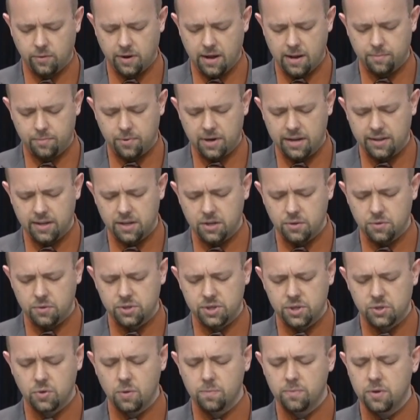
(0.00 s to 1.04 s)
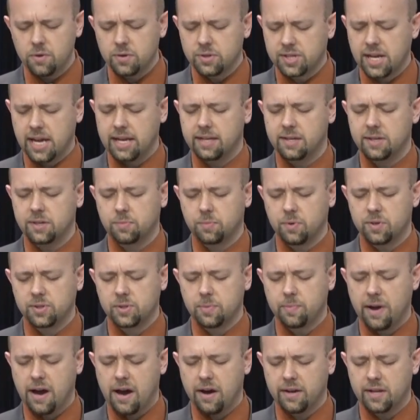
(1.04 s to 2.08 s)
Lord, I pray that you would just rebuke Satan and his
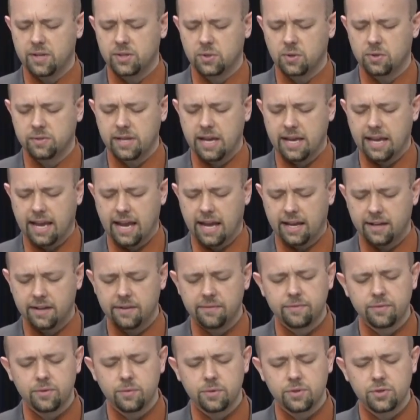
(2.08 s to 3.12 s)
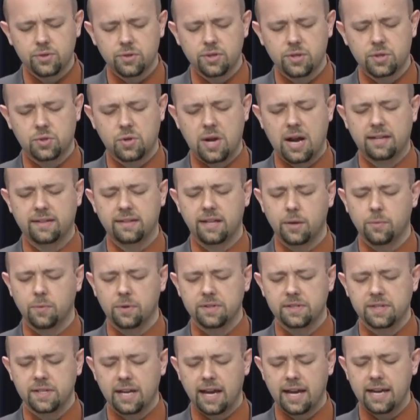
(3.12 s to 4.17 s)
principality so that they can't influence or distract
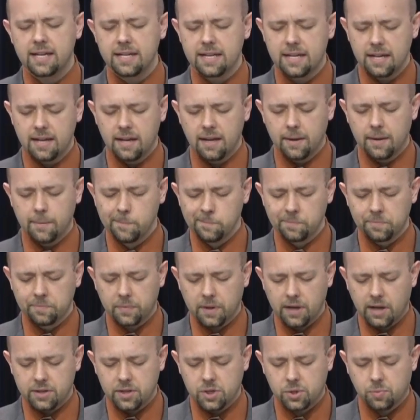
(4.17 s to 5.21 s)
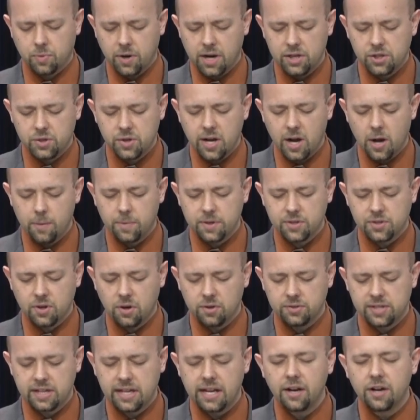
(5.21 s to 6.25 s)
anyone tonight. I just pray that you'd help us
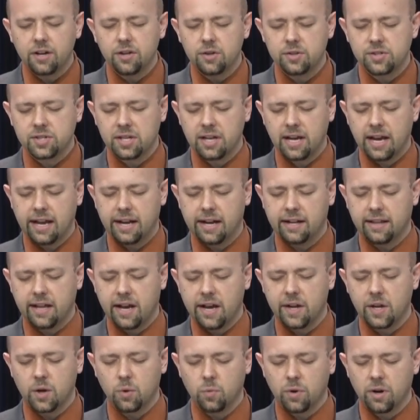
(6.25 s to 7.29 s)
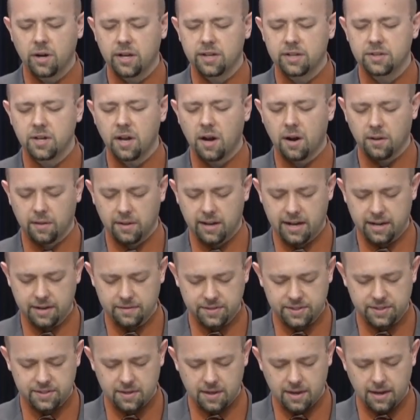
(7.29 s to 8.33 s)
all to hear you tonight and allow you to work in our
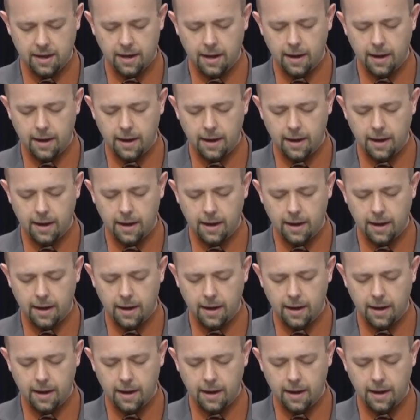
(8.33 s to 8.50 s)
lives.